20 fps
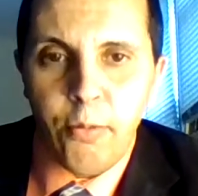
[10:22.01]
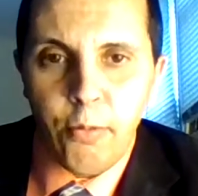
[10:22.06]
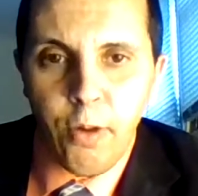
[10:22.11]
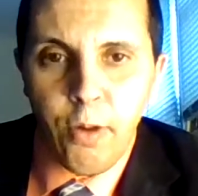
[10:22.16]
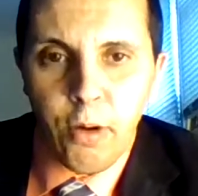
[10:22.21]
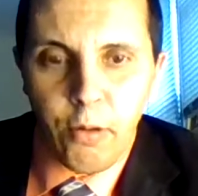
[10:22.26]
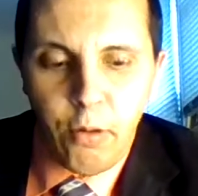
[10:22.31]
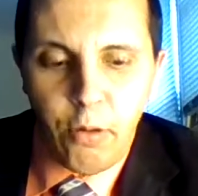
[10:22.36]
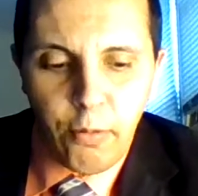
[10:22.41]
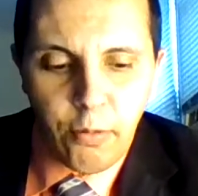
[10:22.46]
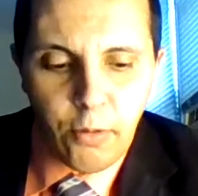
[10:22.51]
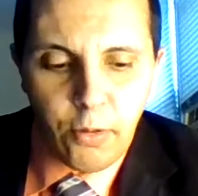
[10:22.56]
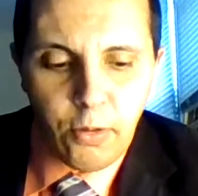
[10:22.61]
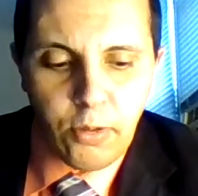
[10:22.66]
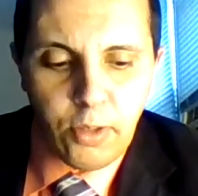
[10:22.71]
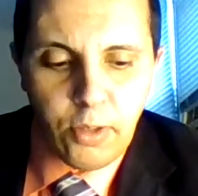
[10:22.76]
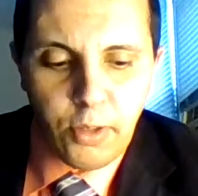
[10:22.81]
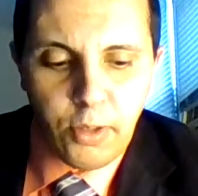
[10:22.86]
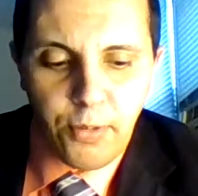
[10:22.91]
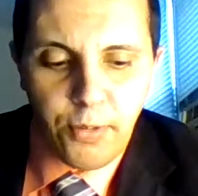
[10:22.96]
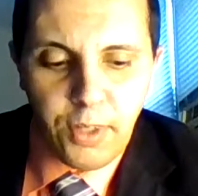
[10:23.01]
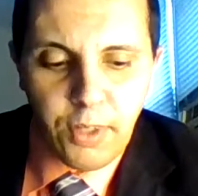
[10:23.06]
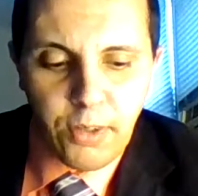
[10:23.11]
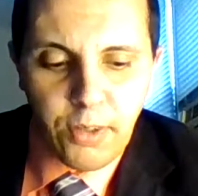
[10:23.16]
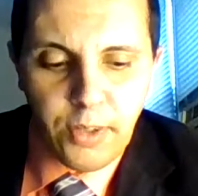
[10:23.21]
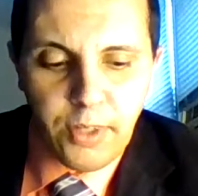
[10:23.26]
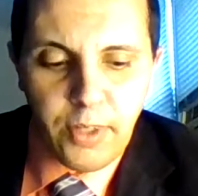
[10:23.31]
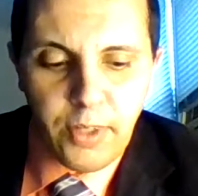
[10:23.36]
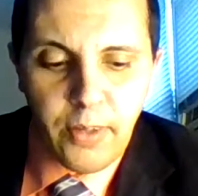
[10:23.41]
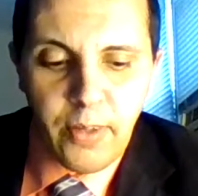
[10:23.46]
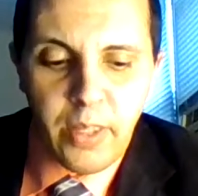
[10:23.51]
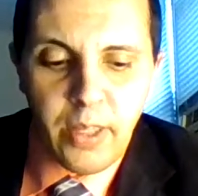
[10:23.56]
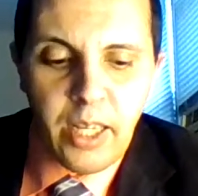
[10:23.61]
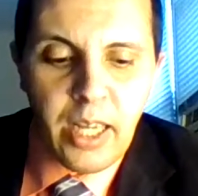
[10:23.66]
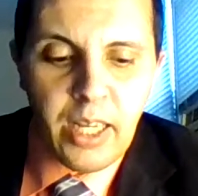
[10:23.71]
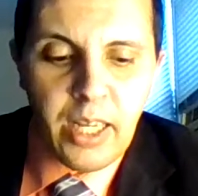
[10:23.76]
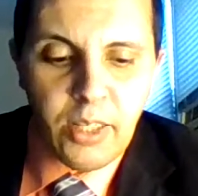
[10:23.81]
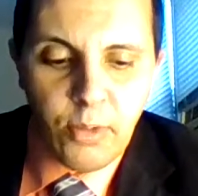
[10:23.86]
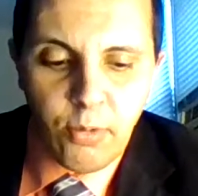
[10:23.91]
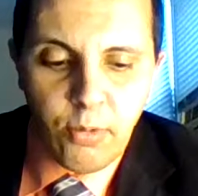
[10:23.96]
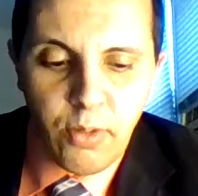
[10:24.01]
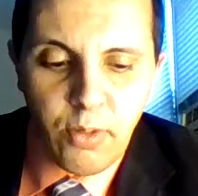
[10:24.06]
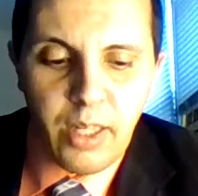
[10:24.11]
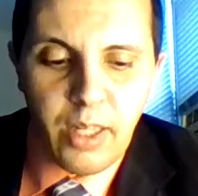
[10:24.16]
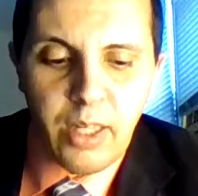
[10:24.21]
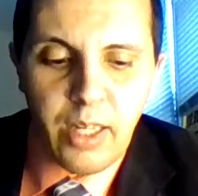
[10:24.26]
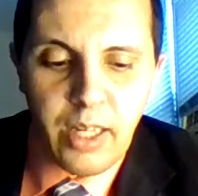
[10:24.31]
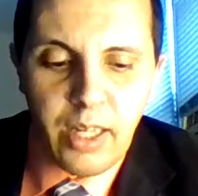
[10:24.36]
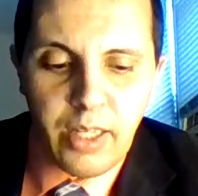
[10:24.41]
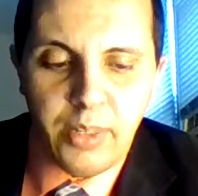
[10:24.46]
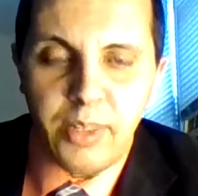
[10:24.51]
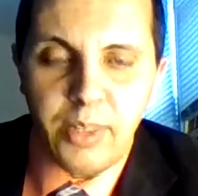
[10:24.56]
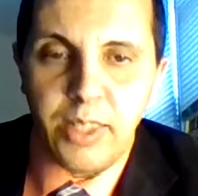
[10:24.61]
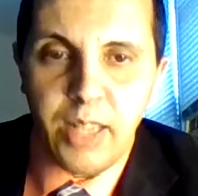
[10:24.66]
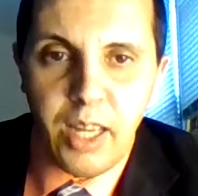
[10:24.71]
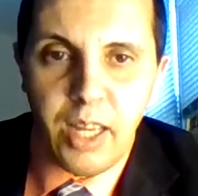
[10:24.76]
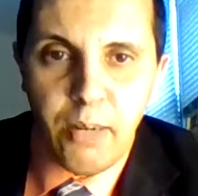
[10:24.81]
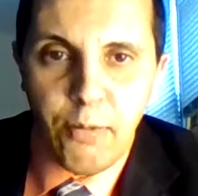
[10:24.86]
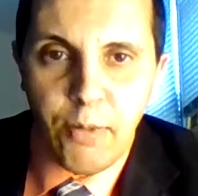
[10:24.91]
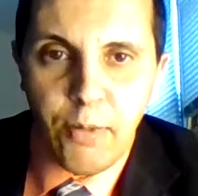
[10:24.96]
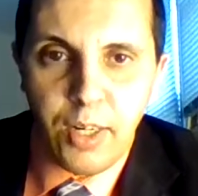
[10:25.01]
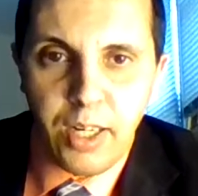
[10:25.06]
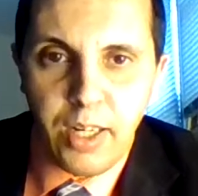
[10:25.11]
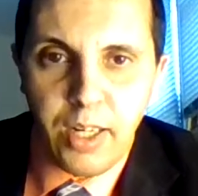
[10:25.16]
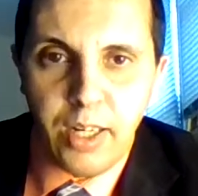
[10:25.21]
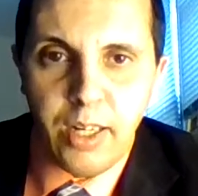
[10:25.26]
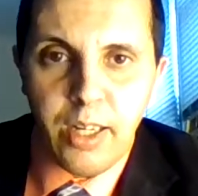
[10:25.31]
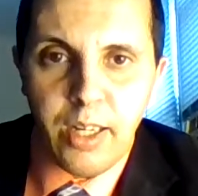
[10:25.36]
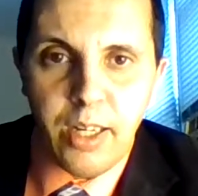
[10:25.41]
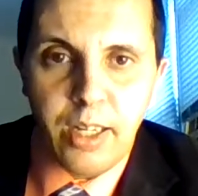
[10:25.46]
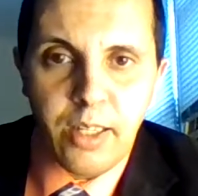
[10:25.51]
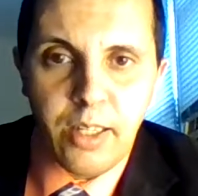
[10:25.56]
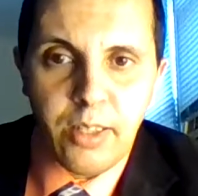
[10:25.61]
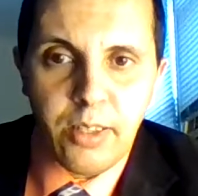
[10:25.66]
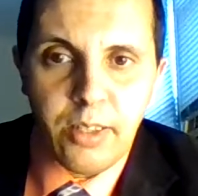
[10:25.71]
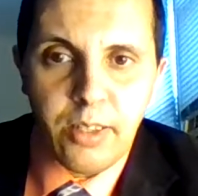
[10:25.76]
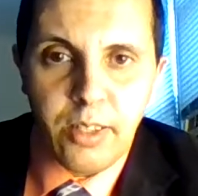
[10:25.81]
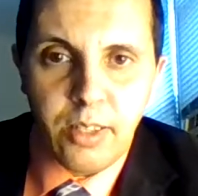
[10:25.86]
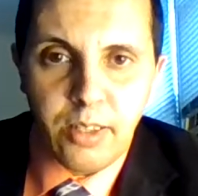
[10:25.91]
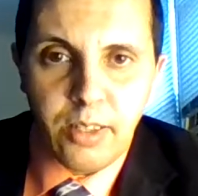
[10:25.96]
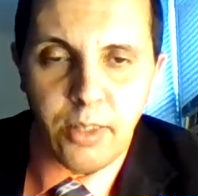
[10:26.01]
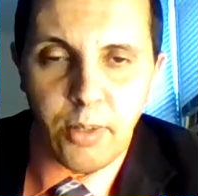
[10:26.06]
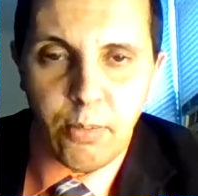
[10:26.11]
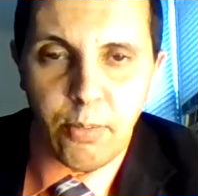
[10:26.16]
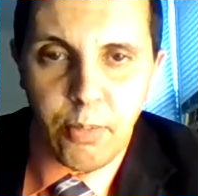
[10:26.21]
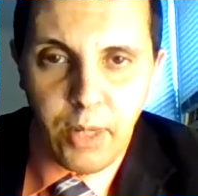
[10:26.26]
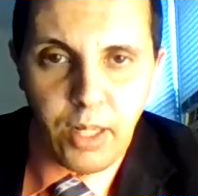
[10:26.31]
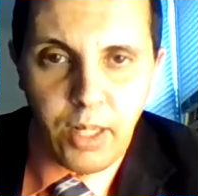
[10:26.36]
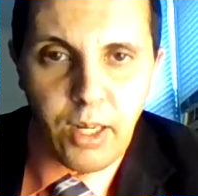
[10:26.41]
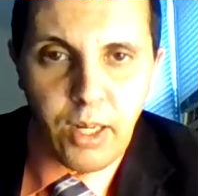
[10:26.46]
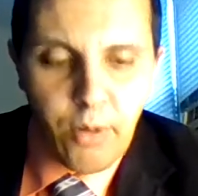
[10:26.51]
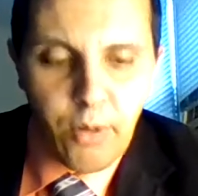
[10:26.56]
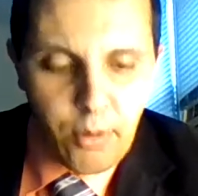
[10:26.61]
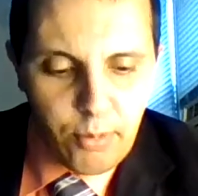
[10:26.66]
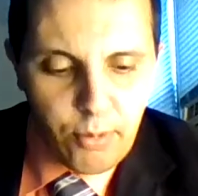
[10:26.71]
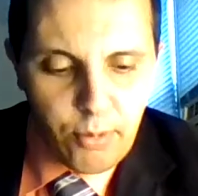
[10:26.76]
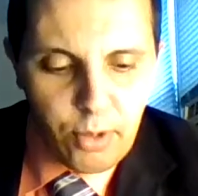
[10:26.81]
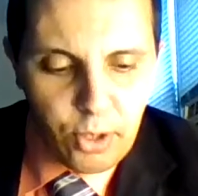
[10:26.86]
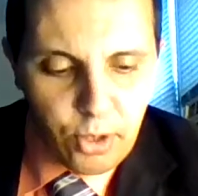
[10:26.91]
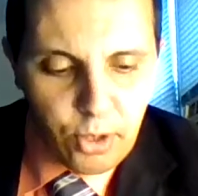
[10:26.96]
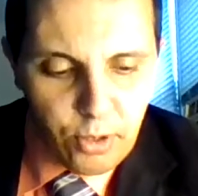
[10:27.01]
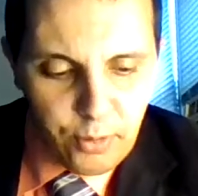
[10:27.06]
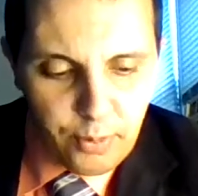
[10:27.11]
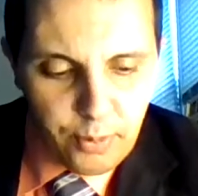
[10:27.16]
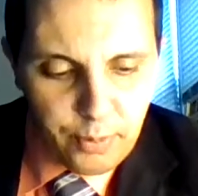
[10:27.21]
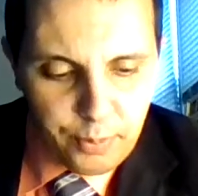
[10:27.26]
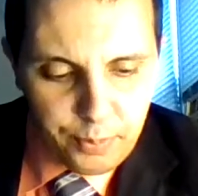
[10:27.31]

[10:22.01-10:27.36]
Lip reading: Francophone spheres, as well as in Africa and in the Pan Arab region.